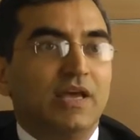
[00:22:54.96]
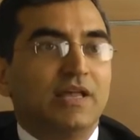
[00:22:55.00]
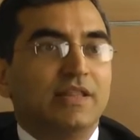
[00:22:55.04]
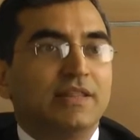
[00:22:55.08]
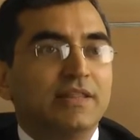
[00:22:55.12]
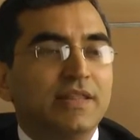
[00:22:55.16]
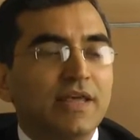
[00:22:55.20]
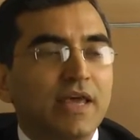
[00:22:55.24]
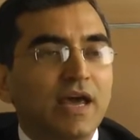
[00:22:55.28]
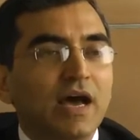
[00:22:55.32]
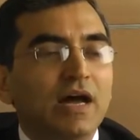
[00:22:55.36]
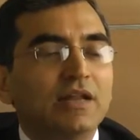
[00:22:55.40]

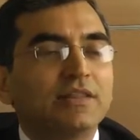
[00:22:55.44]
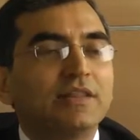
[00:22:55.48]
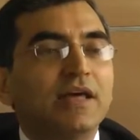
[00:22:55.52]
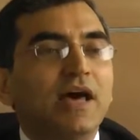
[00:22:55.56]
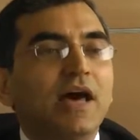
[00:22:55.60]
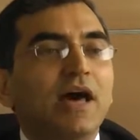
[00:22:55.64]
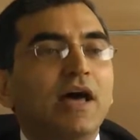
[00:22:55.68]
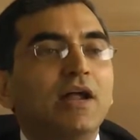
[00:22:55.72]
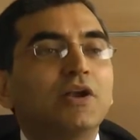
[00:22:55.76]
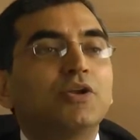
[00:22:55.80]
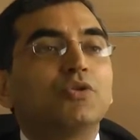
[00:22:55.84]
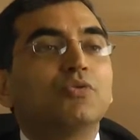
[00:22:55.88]
They are
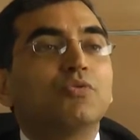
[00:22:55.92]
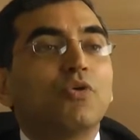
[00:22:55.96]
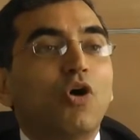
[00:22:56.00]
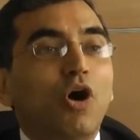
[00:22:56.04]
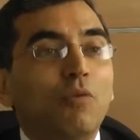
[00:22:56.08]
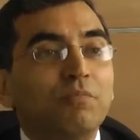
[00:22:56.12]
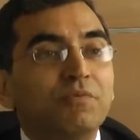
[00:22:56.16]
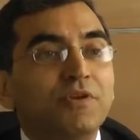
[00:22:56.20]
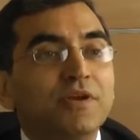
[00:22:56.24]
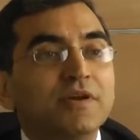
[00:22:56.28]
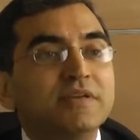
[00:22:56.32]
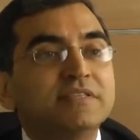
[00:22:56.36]
there to
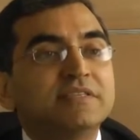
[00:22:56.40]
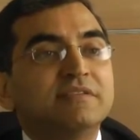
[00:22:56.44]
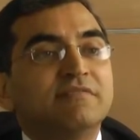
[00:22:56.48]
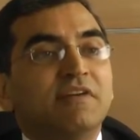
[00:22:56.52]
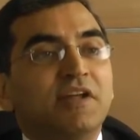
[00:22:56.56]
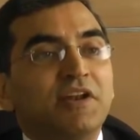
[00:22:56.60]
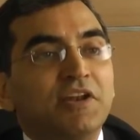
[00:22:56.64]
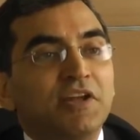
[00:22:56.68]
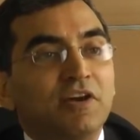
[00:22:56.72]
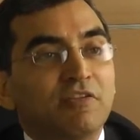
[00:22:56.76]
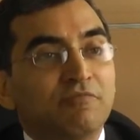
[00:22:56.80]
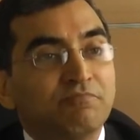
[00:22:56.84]
optimize the
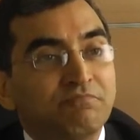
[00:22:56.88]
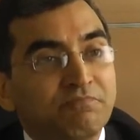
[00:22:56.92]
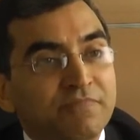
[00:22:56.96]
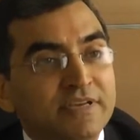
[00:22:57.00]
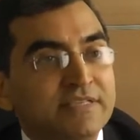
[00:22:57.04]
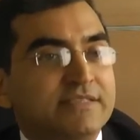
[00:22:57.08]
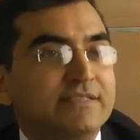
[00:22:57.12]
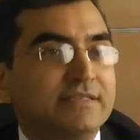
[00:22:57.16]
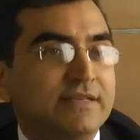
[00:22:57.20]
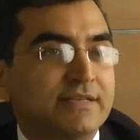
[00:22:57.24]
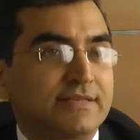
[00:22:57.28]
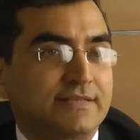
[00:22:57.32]
value of
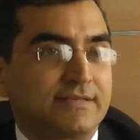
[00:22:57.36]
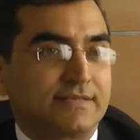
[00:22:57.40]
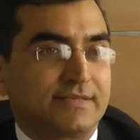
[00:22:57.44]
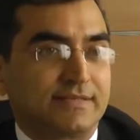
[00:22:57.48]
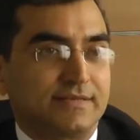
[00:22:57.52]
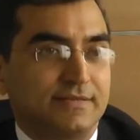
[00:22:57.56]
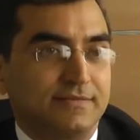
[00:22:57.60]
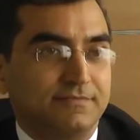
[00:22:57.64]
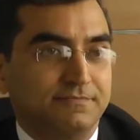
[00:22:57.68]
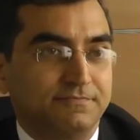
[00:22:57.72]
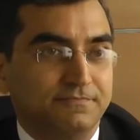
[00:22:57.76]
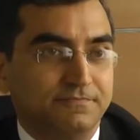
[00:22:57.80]

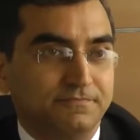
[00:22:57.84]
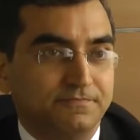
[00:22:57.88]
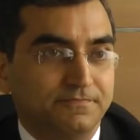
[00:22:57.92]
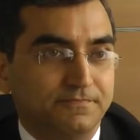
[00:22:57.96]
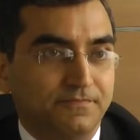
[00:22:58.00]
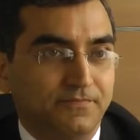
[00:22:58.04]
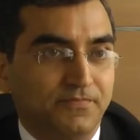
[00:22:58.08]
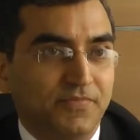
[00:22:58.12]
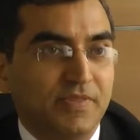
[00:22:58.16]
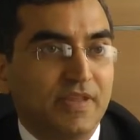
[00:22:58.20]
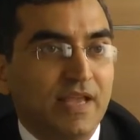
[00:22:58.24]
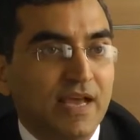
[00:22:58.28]
business.
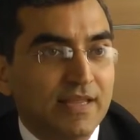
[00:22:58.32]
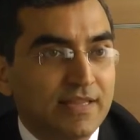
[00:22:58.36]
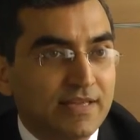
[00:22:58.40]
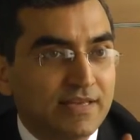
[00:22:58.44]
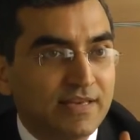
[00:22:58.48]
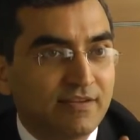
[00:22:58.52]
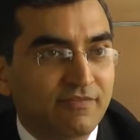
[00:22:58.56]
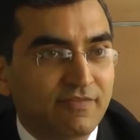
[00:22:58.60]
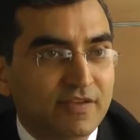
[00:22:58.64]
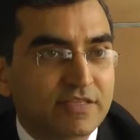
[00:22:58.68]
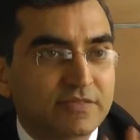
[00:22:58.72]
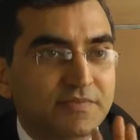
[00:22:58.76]
And the
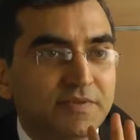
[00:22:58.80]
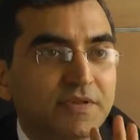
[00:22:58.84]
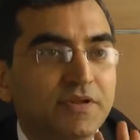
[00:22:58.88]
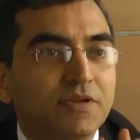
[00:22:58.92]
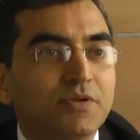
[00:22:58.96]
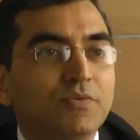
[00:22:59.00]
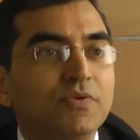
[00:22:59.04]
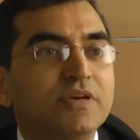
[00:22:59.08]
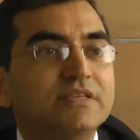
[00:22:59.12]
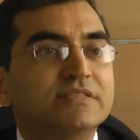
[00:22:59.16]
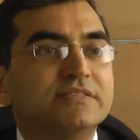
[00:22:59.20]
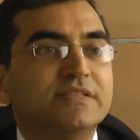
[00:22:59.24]
difference between
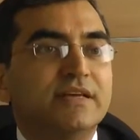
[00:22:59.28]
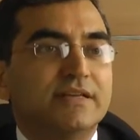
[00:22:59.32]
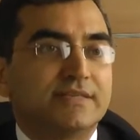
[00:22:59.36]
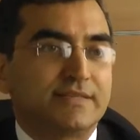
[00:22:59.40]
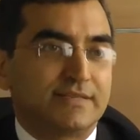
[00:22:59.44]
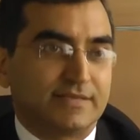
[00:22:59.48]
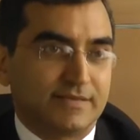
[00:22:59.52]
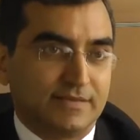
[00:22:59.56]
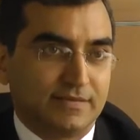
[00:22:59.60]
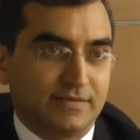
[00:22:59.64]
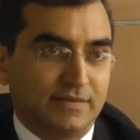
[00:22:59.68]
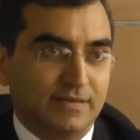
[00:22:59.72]
the two is
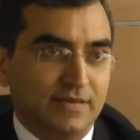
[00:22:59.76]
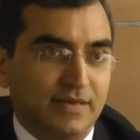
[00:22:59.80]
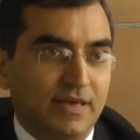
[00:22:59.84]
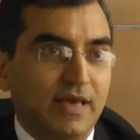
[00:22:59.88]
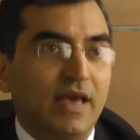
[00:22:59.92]
this.